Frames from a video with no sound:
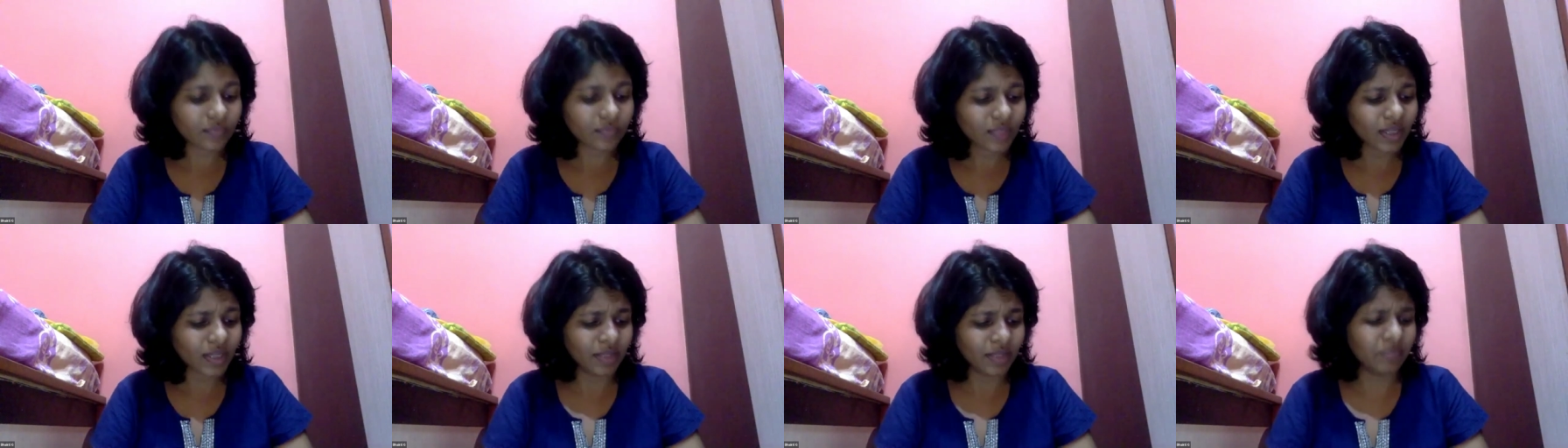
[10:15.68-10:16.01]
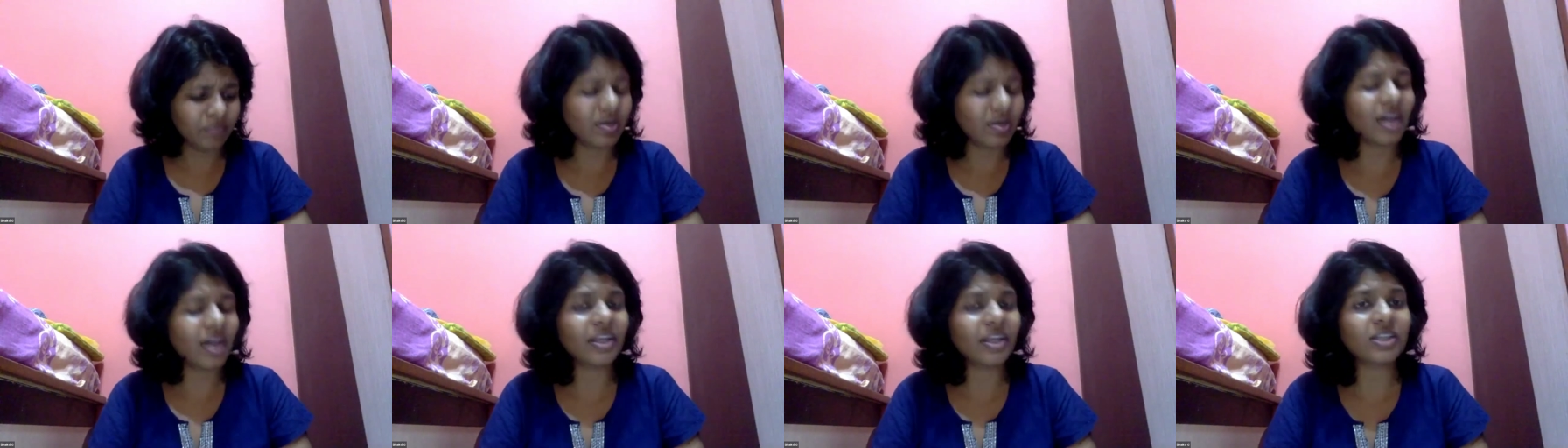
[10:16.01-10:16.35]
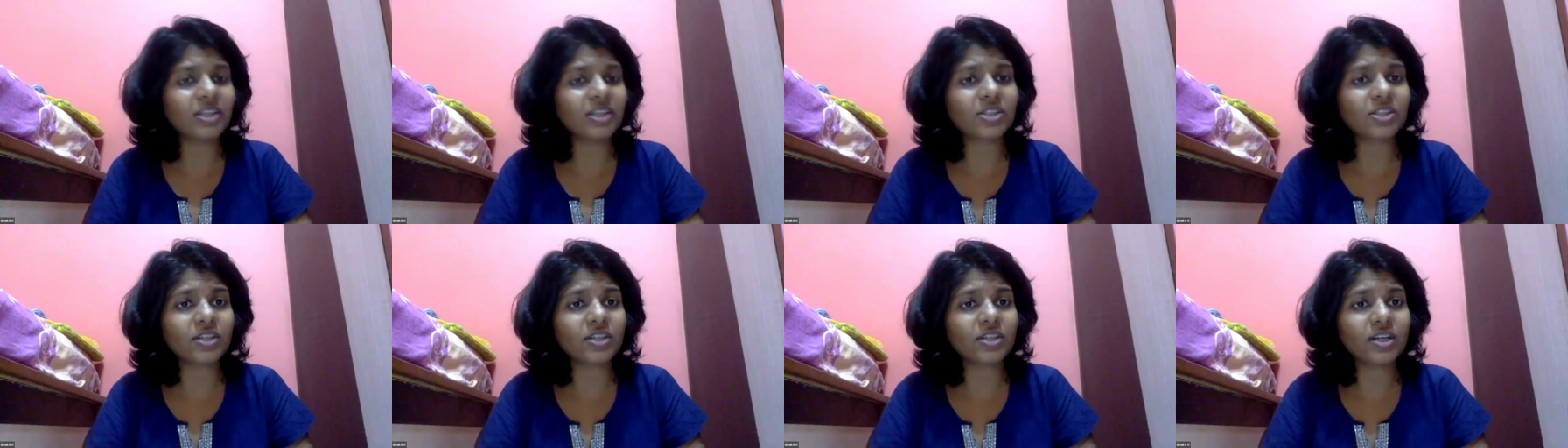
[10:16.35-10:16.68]
In
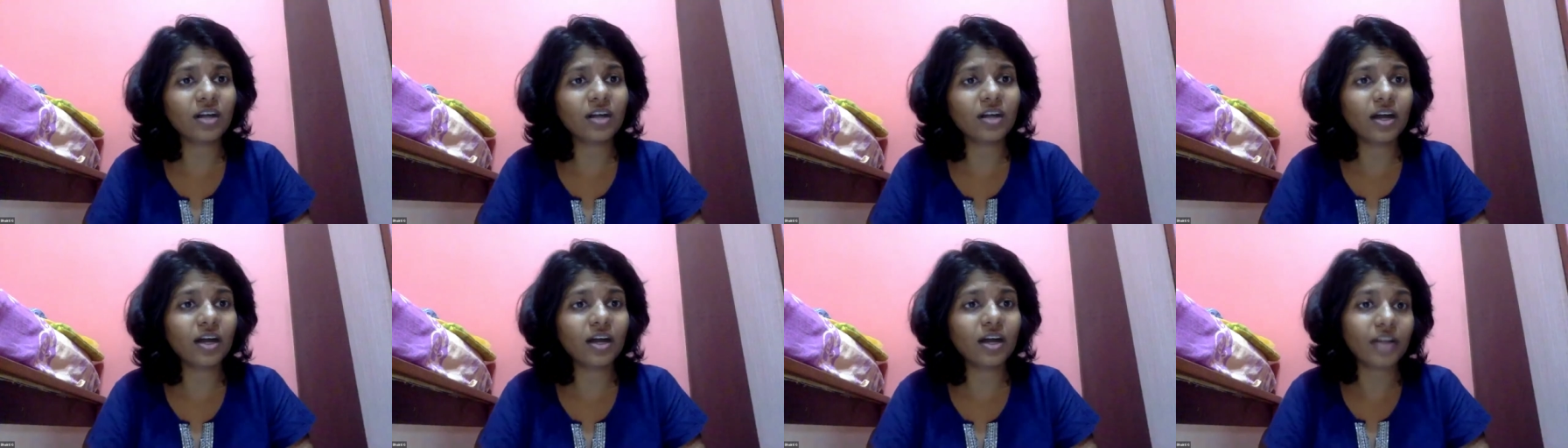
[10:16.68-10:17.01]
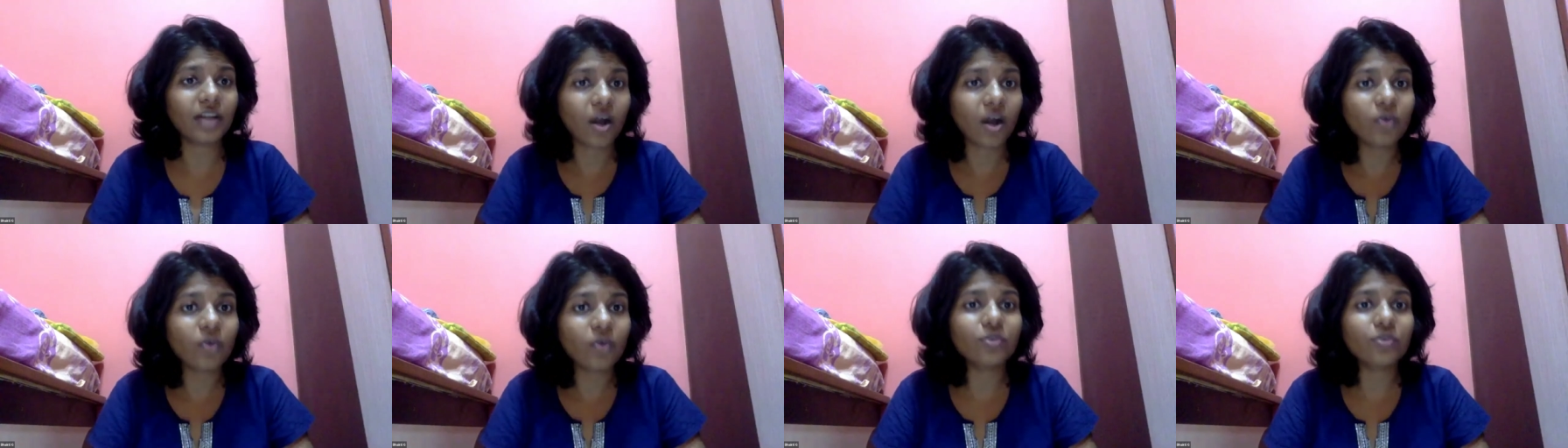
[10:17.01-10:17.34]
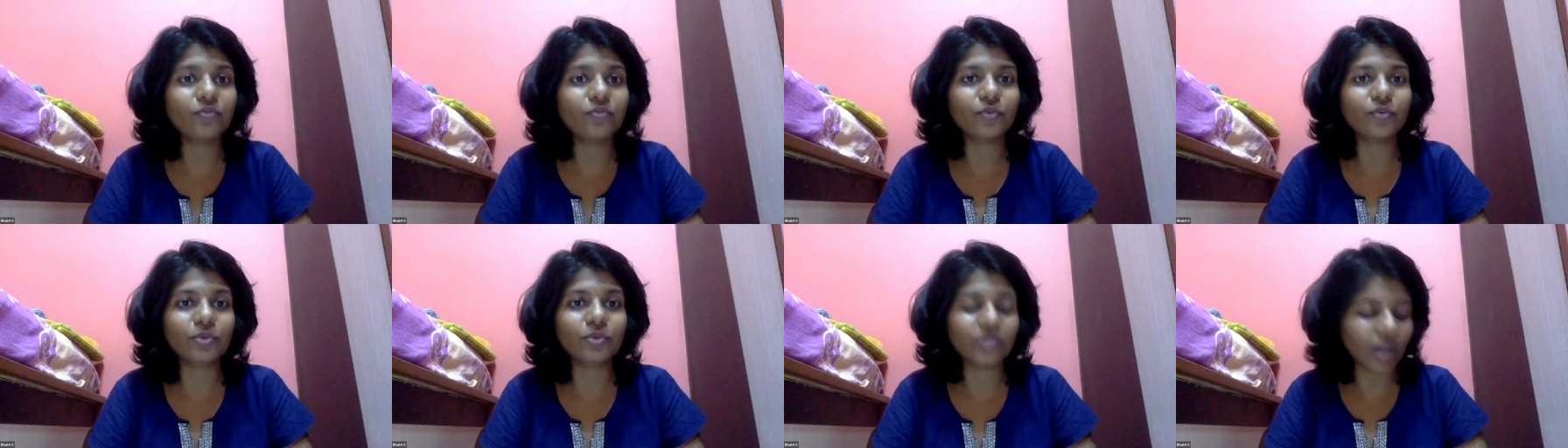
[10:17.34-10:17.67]
Maharashtra, around
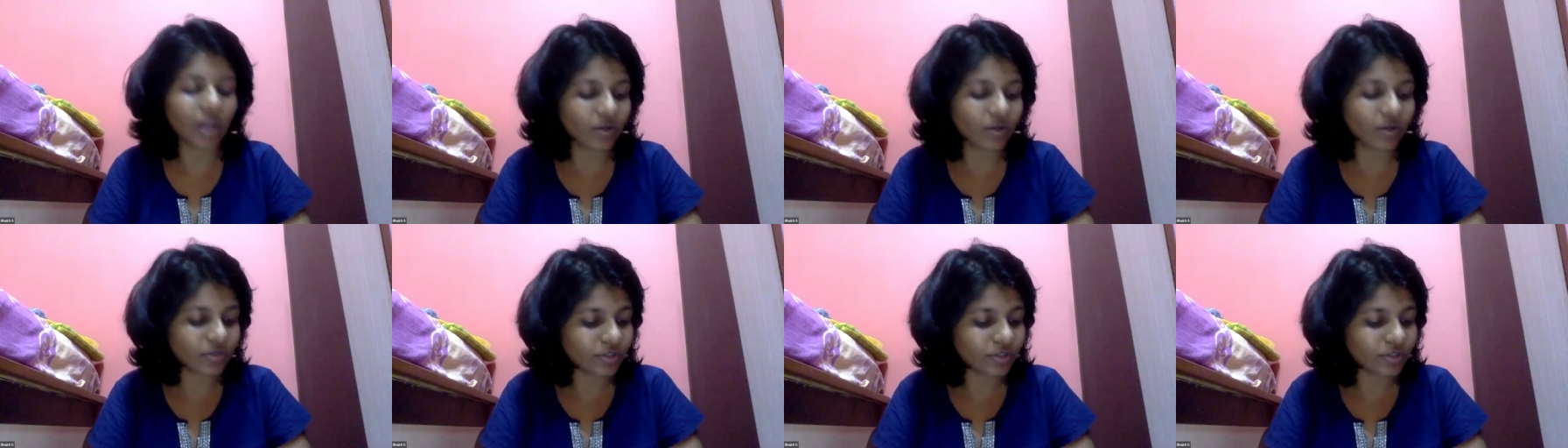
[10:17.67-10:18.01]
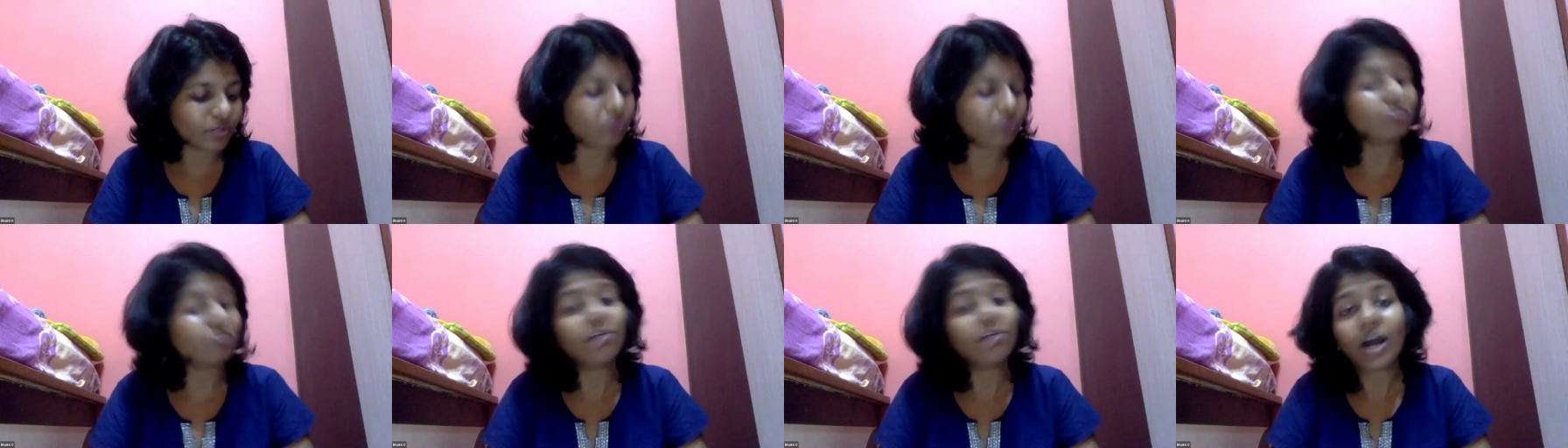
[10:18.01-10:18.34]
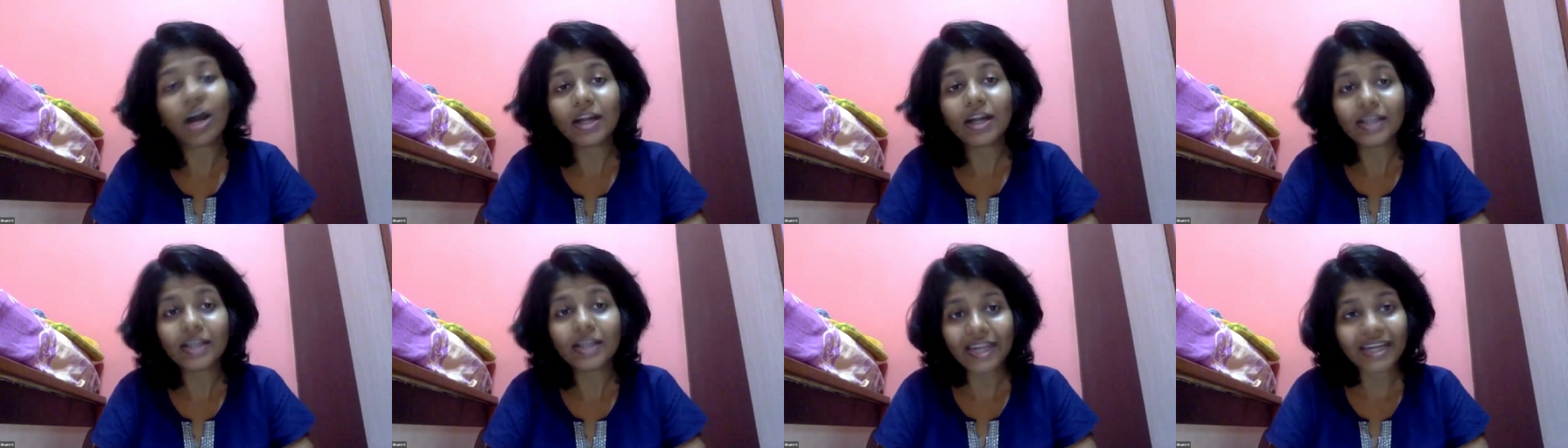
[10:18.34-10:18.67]

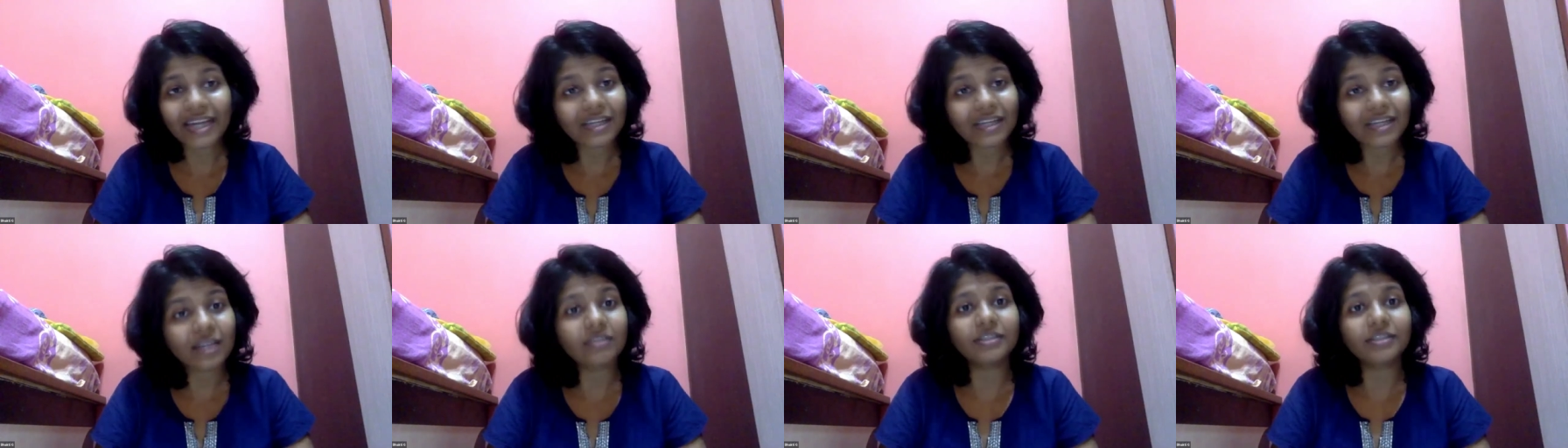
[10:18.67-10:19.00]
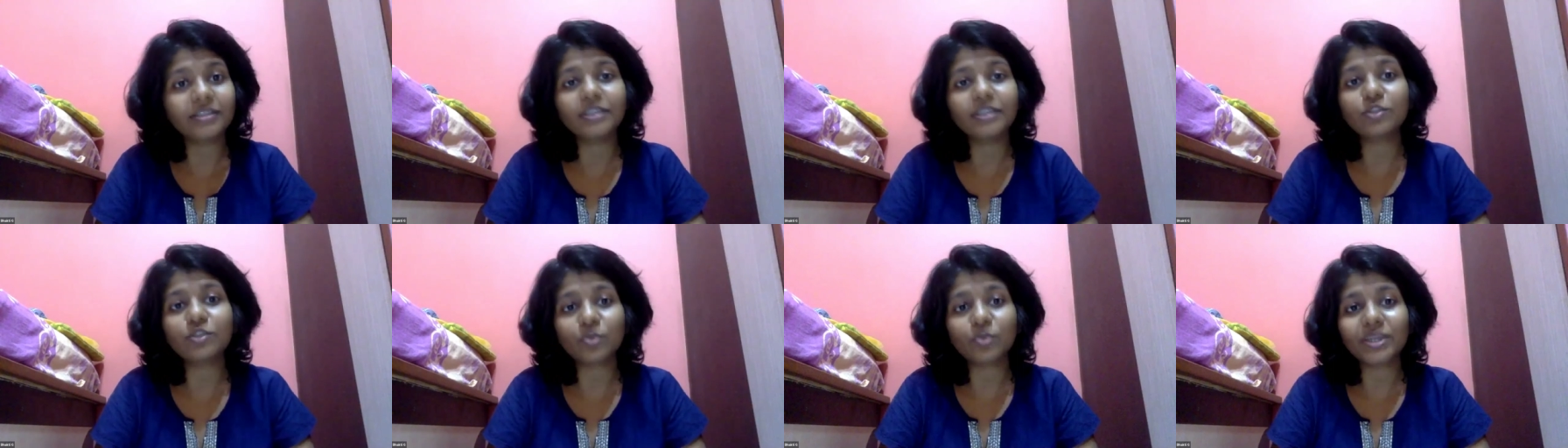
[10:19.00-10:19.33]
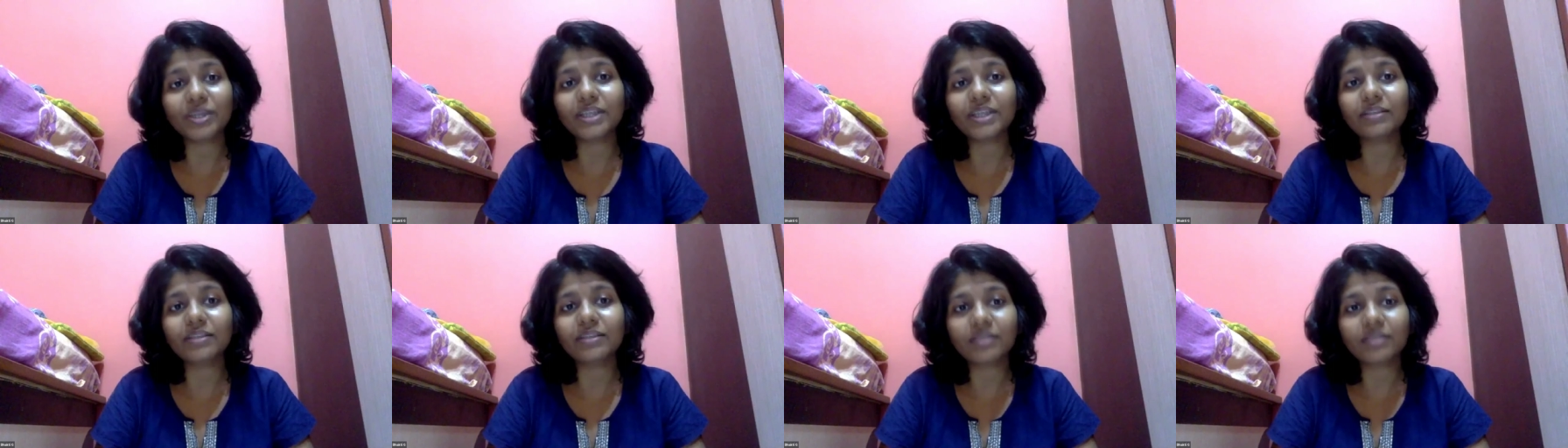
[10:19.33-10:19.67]

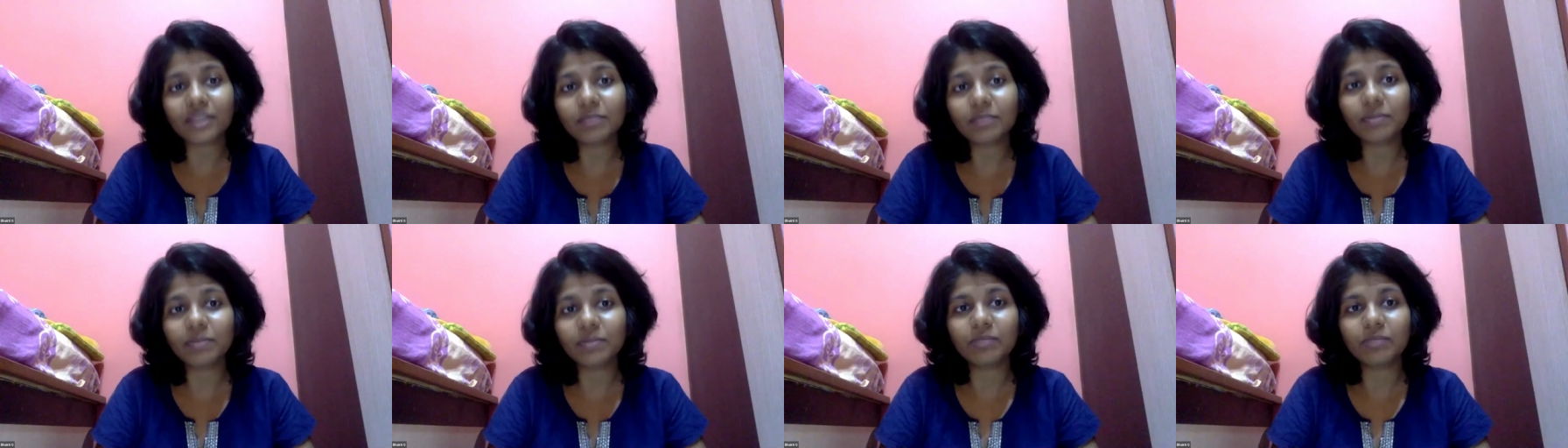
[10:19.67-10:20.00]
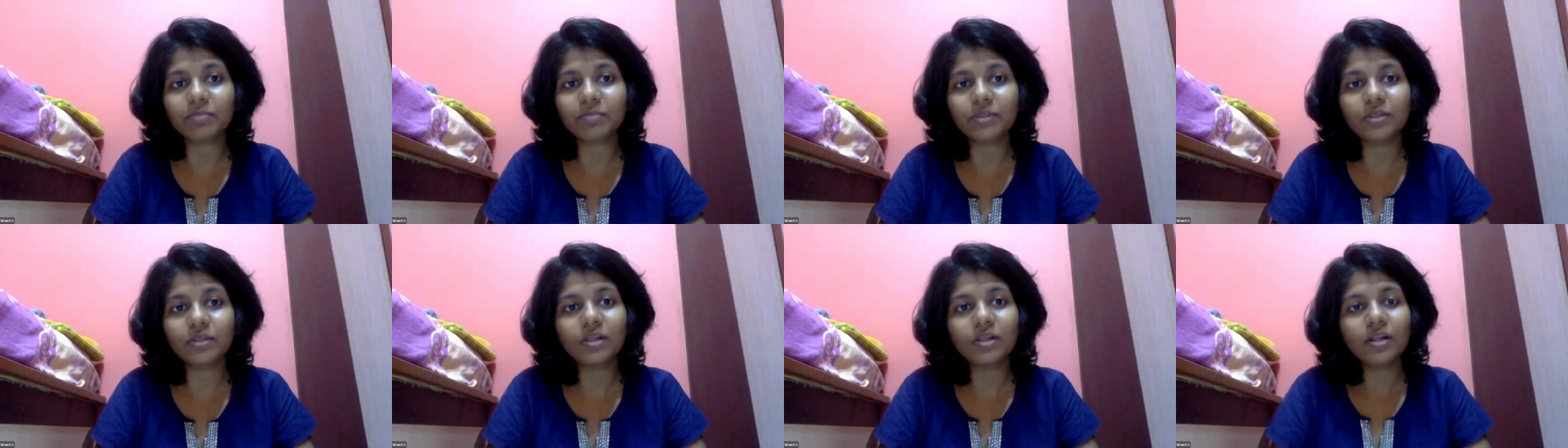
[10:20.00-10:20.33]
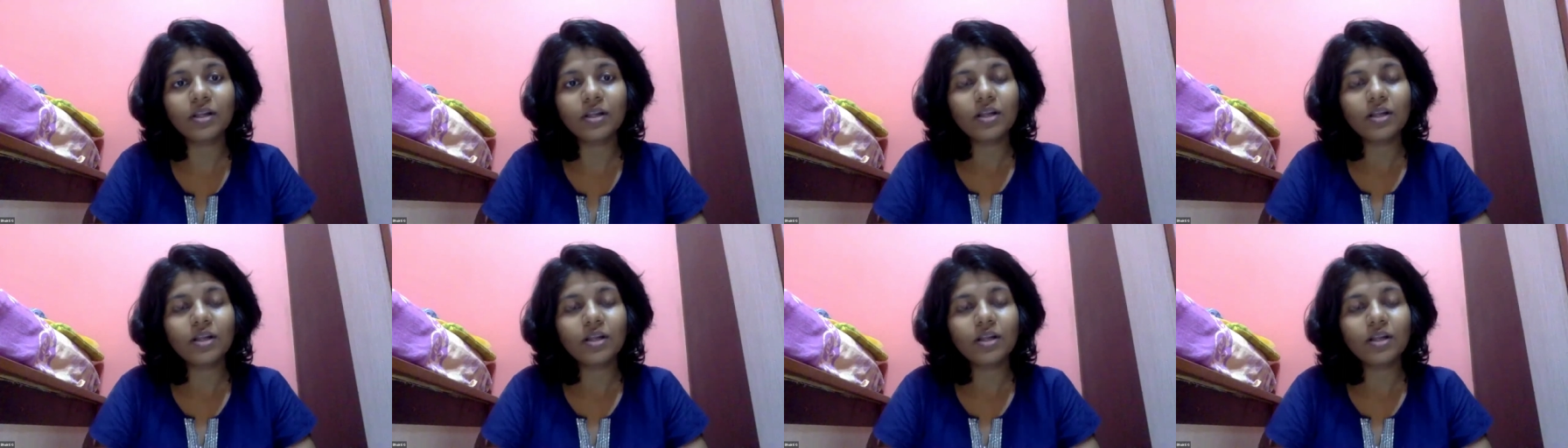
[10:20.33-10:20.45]
4,823 people